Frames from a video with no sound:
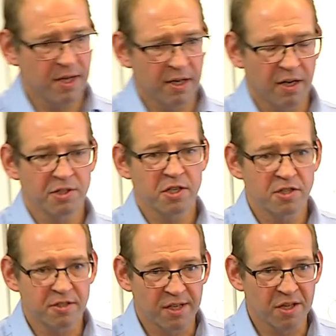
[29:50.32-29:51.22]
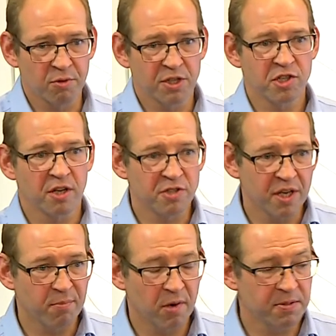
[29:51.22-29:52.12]
an artist and the other one a
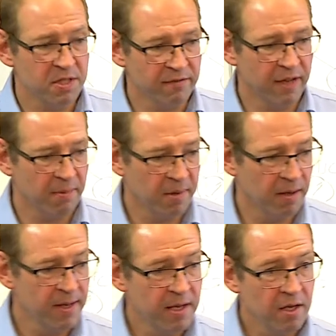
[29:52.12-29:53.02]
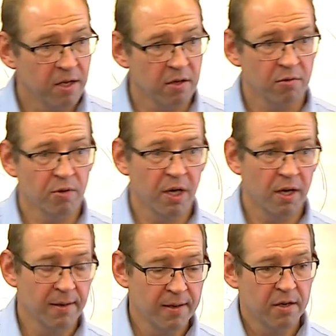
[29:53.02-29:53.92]
so-so property developer who
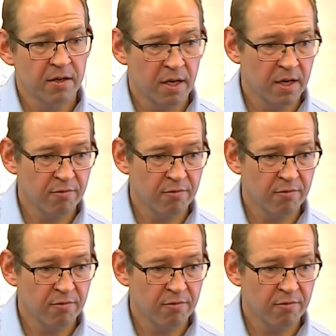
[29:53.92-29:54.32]
were uh,